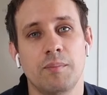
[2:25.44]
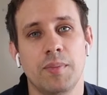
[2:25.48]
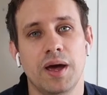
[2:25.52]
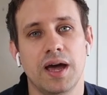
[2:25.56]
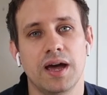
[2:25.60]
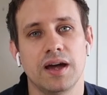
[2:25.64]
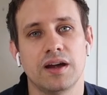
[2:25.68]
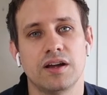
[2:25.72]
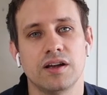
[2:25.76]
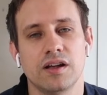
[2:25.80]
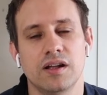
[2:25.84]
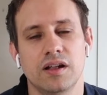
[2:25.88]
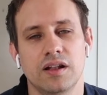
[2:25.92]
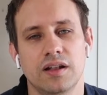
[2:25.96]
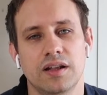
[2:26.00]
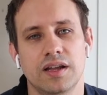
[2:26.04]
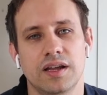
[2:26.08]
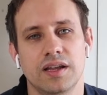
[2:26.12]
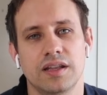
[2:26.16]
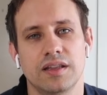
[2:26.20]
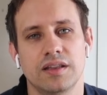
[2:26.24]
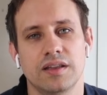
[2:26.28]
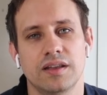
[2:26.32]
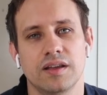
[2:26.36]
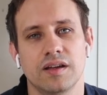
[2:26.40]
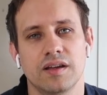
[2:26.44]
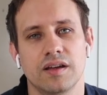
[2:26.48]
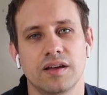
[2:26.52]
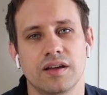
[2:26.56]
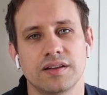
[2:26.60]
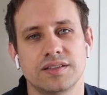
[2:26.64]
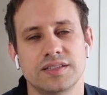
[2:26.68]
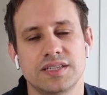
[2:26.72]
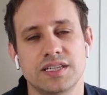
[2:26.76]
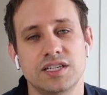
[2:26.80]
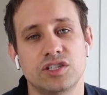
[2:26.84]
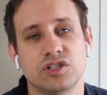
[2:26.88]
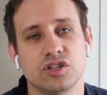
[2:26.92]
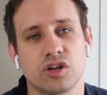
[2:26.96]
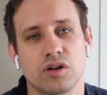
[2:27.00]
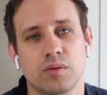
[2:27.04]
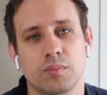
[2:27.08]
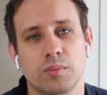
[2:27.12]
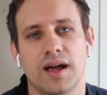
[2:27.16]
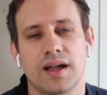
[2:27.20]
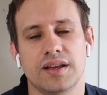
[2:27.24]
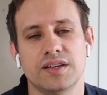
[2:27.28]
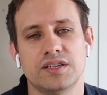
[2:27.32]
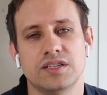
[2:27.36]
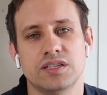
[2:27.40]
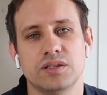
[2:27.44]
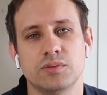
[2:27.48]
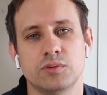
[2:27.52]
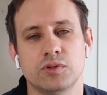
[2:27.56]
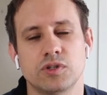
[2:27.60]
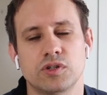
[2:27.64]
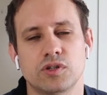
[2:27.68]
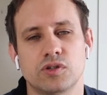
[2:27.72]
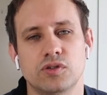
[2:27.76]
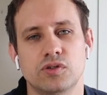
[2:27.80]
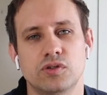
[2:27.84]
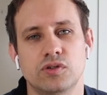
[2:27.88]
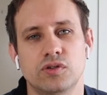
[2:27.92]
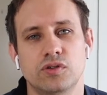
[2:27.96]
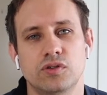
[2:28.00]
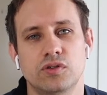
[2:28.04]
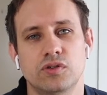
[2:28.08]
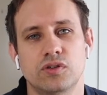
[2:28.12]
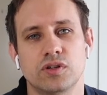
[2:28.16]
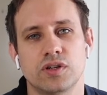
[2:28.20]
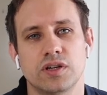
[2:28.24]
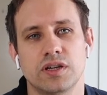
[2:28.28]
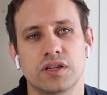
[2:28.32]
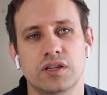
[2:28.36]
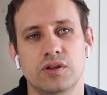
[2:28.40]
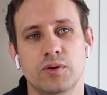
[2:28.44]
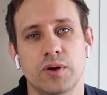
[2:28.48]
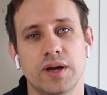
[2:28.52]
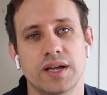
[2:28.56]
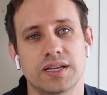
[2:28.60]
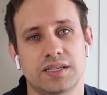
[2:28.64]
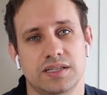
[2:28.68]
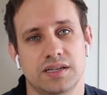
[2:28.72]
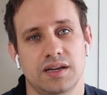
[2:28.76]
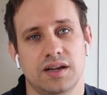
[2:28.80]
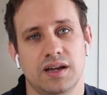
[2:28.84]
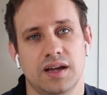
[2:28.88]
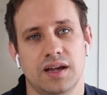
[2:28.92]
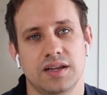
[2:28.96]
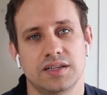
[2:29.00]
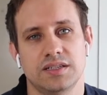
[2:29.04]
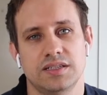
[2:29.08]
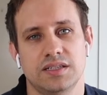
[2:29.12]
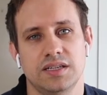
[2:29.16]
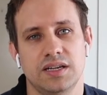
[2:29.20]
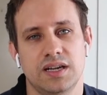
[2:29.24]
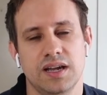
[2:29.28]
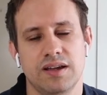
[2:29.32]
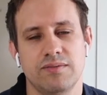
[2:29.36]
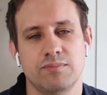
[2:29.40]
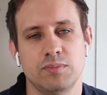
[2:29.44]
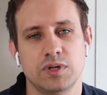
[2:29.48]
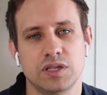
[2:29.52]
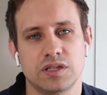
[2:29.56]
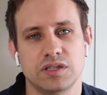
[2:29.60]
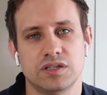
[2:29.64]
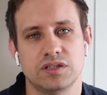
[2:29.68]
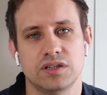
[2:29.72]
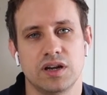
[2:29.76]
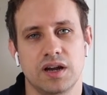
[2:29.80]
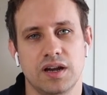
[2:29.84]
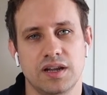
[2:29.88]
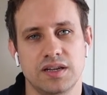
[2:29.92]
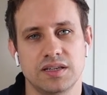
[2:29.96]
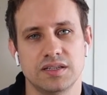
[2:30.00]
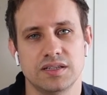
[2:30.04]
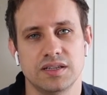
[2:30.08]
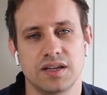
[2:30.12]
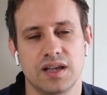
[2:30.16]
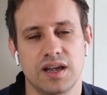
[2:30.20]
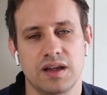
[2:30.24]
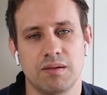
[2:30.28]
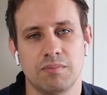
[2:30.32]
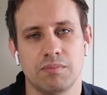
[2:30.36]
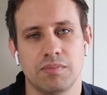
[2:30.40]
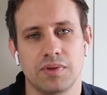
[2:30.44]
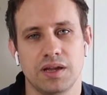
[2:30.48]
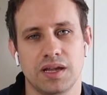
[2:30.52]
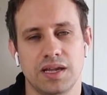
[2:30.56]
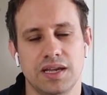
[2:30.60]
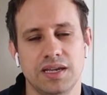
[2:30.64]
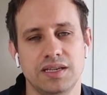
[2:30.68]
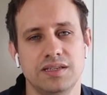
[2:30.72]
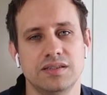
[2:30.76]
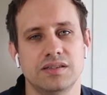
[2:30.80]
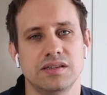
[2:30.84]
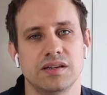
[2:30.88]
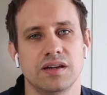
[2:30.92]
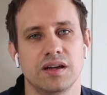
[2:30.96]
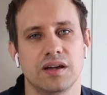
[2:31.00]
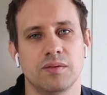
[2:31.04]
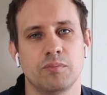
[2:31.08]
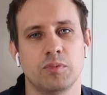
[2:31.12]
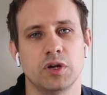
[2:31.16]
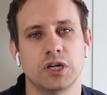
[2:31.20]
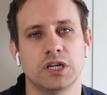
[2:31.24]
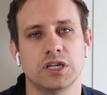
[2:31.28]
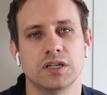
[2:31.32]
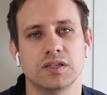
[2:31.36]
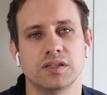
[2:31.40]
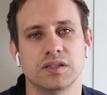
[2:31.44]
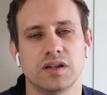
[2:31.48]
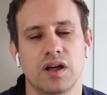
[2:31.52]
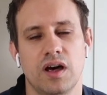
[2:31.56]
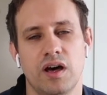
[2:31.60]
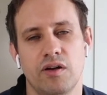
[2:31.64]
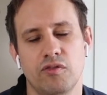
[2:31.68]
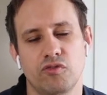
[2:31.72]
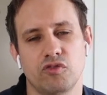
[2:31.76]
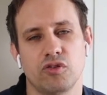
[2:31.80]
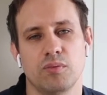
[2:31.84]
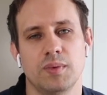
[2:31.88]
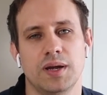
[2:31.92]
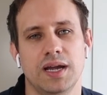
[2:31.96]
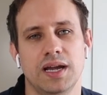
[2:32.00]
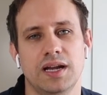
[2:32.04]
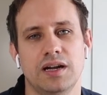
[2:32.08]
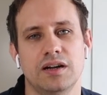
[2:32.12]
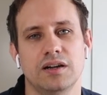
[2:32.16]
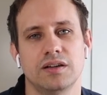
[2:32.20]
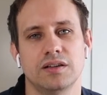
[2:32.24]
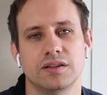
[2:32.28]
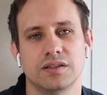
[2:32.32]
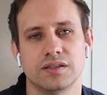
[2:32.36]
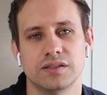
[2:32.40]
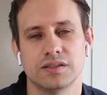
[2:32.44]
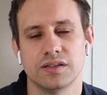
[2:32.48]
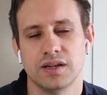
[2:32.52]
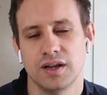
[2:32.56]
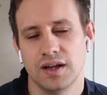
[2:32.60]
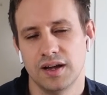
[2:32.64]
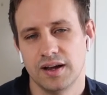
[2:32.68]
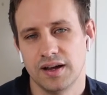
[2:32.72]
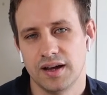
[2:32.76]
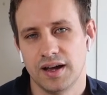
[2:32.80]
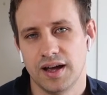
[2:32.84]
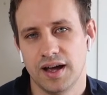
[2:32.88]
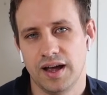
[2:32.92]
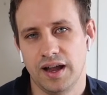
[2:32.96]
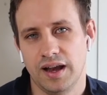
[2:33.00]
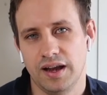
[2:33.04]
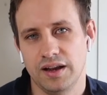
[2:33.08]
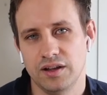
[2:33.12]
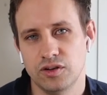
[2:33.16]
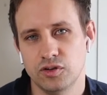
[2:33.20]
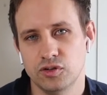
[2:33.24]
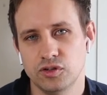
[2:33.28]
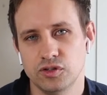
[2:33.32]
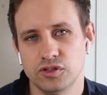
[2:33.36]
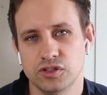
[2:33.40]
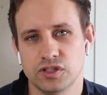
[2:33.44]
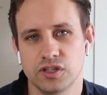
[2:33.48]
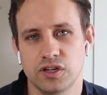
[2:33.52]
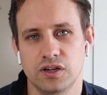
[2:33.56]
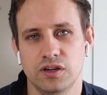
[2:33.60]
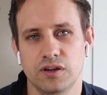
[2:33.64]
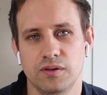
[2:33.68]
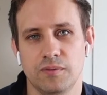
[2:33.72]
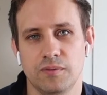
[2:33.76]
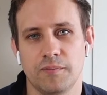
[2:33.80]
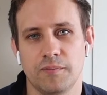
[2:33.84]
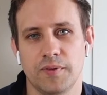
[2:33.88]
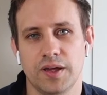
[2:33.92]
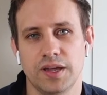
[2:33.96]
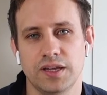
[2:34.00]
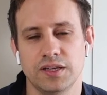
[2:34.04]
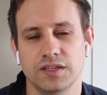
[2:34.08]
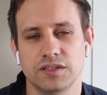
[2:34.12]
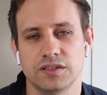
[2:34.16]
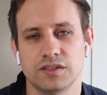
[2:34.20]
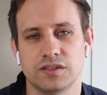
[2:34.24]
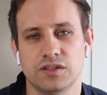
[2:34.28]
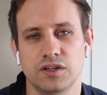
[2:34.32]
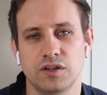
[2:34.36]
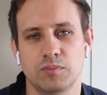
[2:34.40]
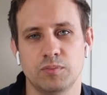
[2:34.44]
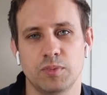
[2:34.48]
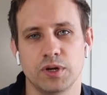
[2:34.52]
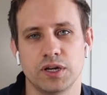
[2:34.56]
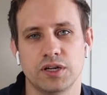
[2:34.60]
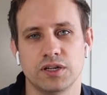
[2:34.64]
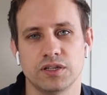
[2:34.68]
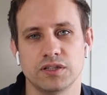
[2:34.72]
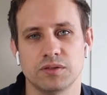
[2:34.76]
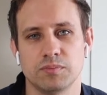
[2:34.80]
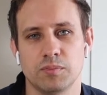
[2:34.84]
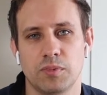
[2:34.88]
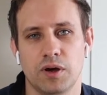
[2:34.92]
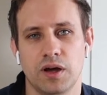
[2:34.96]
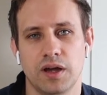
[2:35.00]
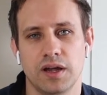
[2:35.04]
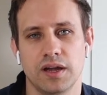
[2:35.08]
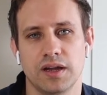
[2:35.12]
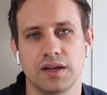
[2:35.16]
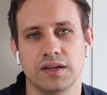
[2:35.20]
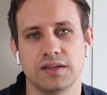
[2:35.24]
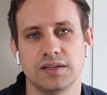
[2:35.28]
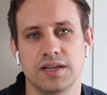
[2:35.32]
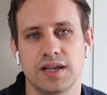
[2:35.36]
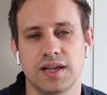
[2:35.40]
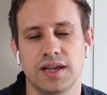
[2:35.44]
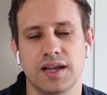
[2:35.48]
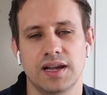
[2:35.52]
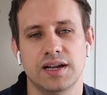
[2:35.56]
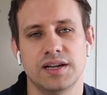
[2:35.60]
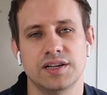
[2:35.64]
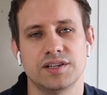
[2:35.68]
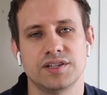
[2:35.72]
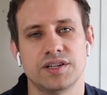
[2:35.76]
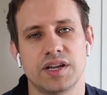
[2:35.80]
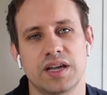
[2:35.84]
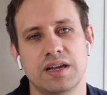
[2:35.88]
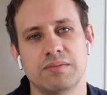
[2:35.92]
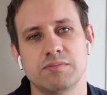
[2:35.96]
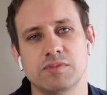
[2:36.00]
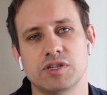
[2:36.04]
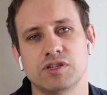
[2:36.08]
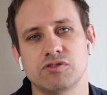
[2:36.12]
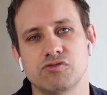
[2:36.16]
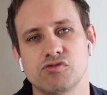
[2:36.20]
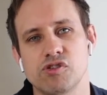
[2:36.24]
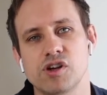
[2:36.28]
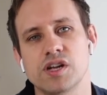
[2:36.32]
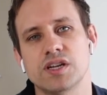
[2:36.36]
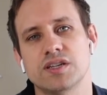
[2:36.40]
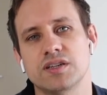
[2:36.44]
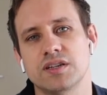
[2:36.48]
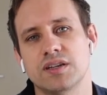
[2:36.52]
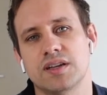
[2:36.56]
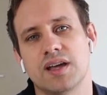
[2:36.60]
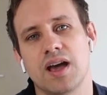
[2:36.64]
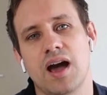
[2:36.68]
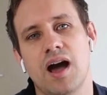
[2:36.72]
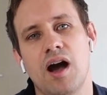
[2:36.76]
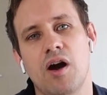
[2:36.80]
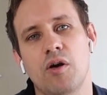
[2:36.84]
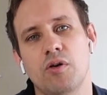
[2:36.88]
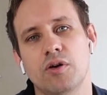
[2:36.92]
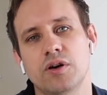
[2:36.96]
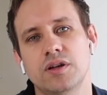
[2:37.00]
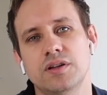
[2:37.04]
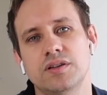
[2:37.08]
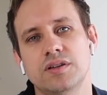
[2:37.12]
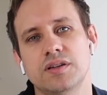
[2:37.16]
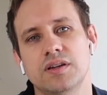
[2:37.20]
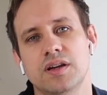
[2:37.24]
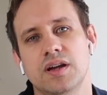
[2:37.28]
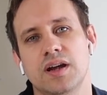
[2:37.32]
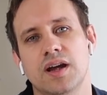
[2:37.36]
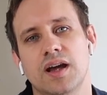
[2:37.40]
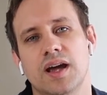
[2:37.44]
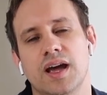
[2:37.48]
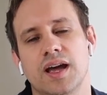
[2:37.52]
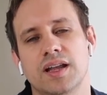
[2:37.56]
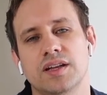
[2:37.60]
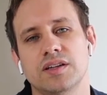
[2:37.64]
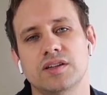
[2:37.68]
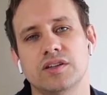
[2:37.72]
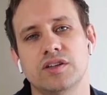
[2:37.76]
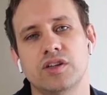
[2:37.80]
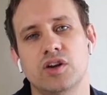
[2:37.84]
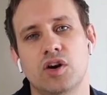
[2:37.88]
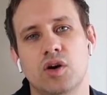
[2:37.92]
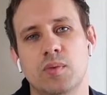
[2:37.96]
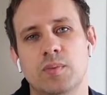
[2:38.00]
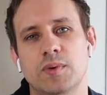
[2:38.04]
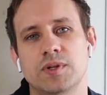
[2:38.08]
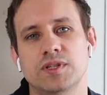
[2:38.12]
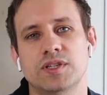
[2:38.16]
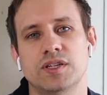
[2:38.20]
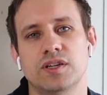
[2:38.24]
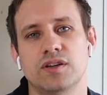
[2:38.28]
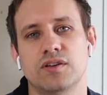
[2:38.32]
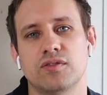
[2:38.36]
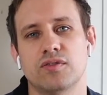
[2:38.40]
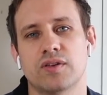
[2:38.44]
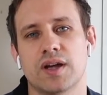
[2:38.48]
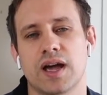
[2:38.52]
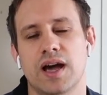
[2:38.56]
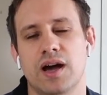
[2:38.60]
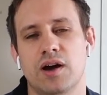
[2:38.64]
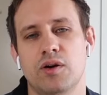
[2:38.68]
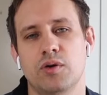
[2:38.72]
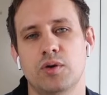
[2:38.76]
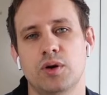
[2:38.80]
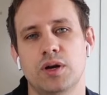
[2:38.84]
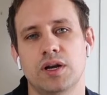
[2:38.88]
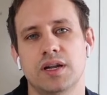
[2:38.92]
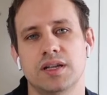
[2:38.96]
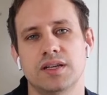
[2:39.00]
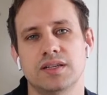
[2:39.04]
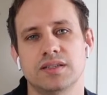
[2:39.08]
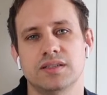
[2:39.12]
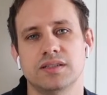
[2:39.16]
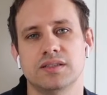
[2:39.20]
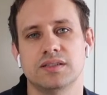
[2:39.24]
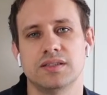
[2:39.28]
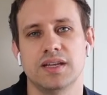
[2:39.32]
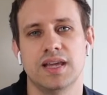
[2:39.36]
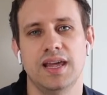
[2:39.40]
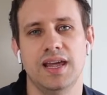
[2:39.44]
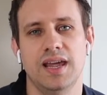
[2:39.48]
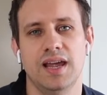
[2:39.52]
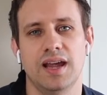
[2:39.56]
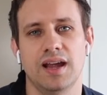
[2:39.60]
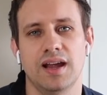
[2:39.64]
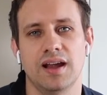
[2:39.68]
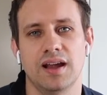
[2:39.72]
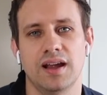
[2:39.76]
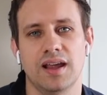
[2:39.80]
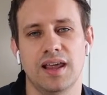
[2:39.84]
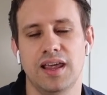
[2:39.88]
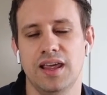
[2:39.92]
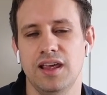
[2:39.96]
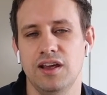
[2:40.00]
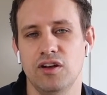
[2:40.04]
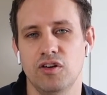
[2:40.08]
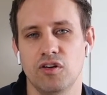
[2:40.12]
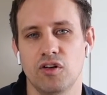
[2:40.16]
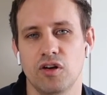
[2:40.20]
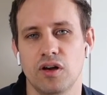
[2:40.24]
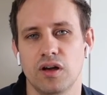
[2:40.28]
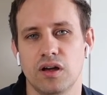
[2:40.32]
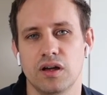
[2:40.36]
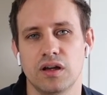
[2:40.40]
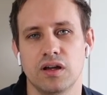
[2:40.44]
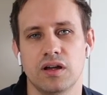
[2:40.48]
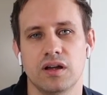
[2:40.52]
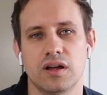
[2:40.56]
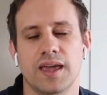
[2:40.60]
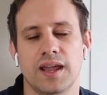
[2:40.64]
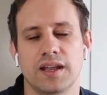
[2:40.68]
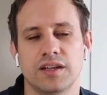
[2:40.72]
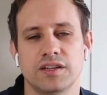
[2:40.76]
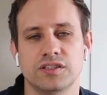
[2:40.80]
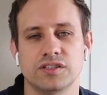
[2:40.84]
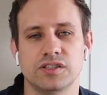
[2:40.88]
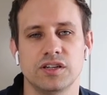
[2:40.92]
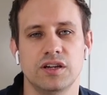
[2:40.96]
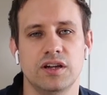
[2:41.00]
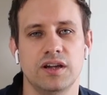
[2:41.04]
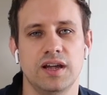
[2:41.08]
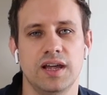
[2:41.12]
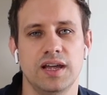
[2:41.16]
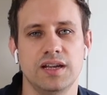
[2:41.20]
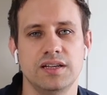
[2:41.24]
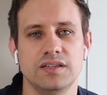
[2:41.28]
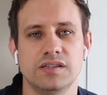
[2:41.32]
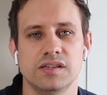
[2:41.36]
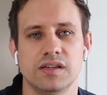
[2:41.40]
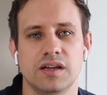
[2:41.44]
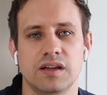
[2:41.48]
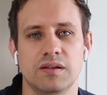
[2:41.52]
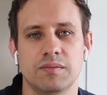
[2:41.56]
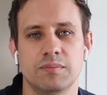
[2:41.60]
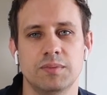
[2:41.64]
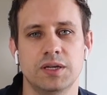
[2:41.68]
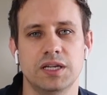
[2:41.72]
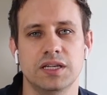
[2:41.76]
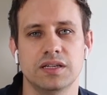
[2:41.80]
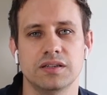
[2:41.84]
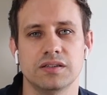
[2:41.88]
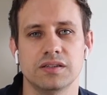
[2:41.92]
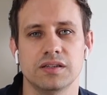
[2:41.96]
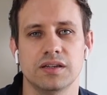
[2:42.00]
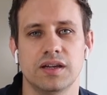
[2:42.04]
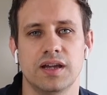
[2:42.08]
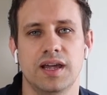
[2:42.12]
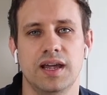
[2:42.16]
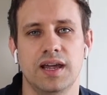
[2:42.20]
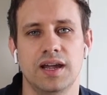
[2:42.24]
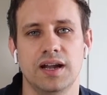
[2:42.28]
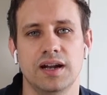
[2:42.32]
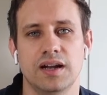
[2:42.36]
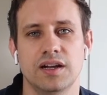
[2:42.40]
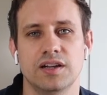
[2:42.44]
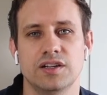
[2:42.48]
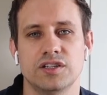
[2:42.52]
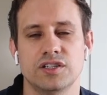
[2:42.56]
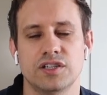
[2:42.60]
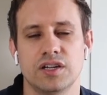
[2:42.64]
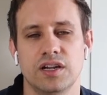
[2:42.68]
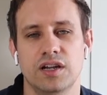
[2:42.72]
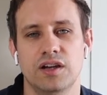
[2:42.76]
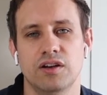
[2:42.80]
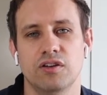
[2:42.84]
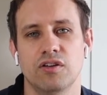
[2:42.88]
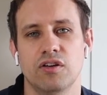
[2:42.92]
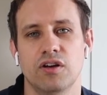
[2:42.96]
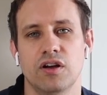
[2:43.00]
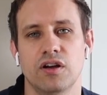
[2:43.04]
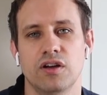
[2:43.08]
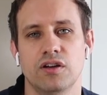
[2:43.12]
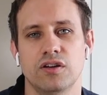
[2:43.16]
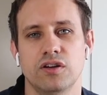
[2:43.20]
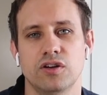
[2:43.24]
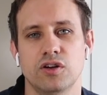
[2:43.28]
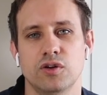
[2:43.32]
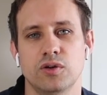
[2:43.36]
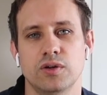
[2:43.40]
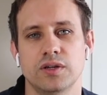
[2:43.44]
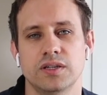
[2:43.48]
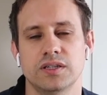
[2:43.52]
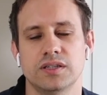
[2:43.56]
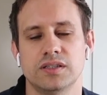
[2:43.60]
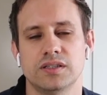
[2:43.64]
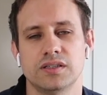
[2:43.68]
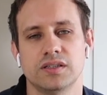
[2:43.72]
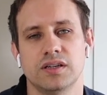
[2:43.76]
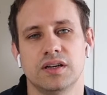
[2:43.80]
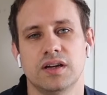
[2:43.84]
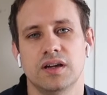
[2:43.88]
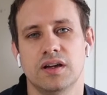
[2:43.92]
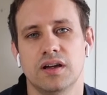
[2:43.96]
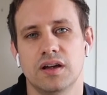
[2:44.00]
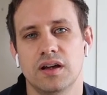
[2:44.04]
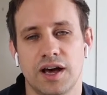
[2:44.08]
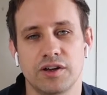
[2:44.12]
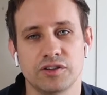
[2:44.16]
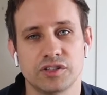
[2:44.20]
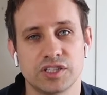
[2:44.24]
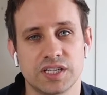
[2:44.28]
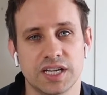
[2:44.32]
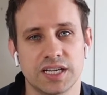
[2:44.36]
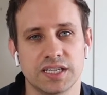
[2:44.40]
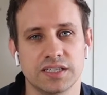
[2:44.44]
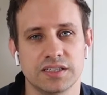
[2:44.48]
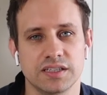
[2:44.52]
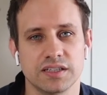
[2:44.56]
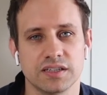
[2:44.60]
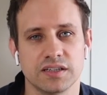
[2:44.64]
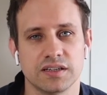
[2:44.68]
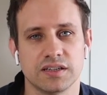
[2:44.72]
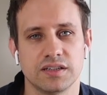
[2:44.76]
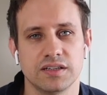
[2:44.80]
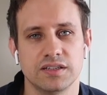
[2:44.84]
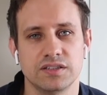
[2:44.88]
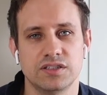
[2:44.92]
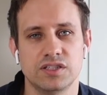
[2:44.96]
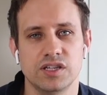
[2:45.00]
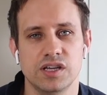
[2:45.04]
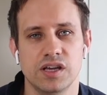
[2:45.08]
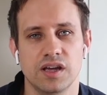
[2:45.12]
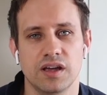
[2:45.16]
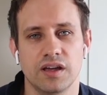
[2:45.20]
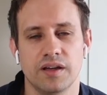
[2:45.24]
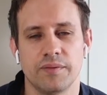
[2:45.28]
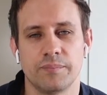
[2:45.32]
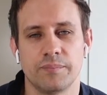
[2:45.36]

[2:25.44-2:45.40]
met a girl in the tea shop and she was called Yueje, and she gave me the Chinese name India because I'm from England. And it also is good because my English name is Richard Coward, and the opposite of coward is Ing, hero. And so India means English hero who is outstanding, Jia.